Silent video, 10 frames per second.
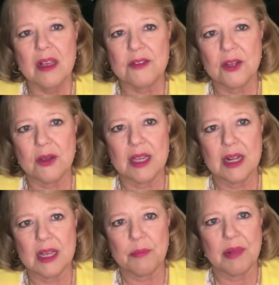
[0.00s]
So
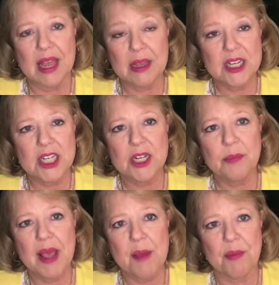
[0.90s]
get a blank sheet
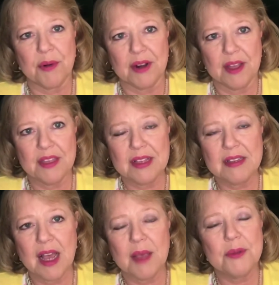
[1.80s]
of paper, nothing
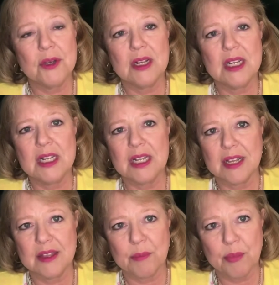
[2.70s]
typed on it,
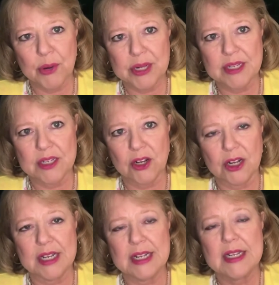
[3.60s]
nothing printed
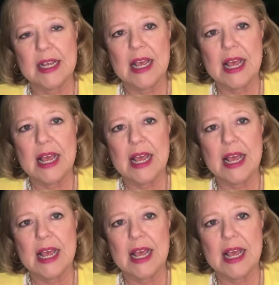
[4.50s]
on it.